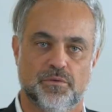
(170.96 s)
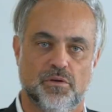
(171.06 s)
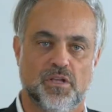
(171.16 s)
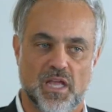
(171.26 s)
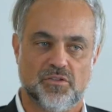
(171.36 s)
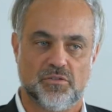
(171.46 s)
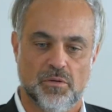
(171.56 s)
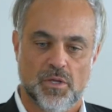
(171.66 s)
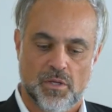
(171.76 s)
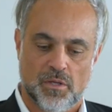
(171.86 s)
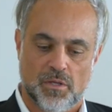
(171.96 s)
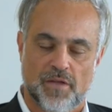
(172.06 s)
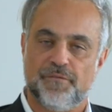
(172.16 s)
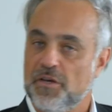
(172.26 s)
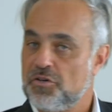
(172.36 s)
Okay, so
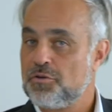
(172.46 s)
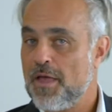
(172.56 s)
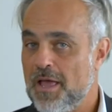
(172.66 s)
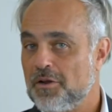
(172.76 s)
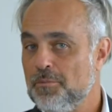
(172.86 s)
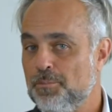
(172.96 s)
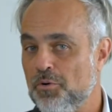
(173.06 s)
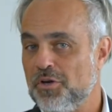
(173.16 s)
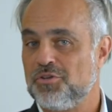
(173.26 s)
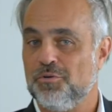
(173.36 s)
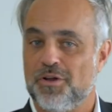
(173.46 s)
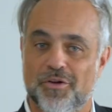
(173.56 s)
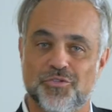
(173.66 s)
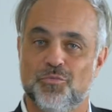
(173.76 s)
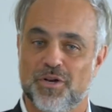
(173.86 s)
I finished that component to it. I
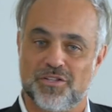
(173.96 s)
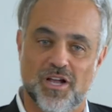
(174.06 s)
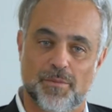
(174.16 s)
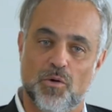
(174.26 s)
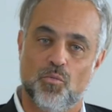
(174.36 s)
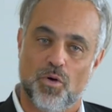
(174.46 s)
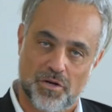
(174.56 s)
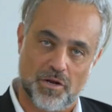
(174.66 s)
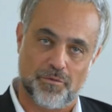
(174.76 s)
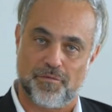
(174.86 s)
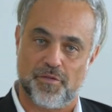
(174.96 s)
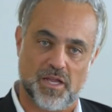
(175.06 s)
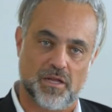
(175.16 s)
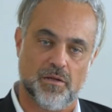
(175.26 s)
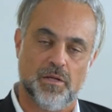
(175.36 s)
also want to talk about one other
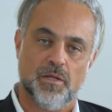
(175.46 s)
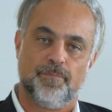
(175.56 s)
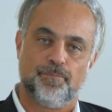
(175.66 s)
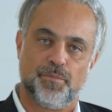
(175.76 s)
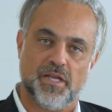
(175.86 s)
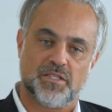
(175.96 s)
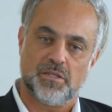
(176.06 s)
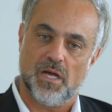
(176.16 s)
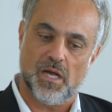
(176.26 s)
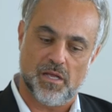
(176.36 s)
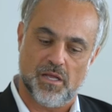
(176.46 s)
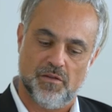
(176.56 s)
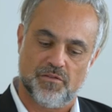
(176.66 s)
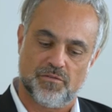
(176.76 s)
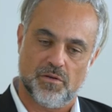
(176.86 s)
thing that
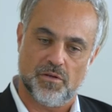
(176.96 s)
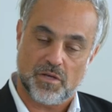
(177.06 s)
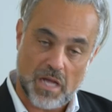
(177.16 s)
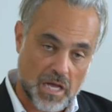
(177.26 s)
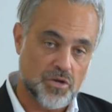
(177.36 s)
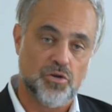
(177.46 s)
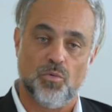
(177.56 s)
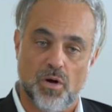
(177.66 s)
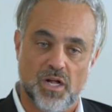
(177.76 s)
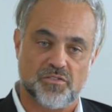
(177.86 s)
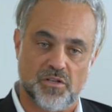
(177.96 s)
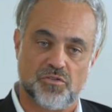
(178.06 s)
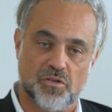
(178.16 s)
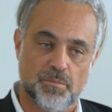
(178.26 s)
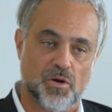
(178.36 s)
is kind of nuanced
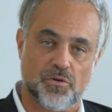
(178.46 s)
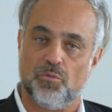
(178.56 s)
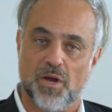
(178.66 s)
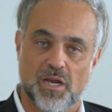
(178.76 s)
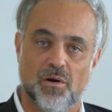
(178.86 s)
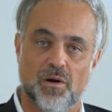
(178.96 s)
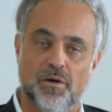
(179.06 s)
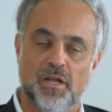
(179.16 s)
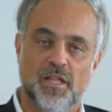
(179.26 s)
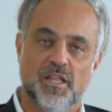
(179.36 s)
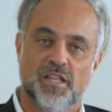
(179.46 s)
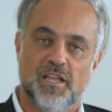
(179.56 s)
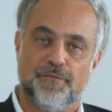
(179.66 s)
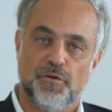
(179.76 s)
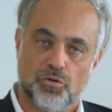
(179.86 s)
and should be on your radar.
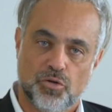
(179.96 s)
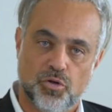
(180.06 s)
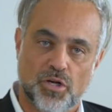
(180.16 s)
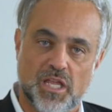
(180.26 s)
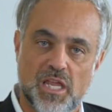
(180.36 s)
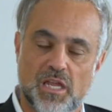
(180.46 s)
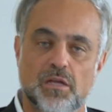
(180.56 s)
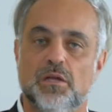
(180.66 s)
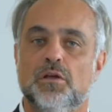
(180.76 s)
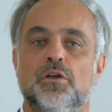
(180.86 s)
If you're looking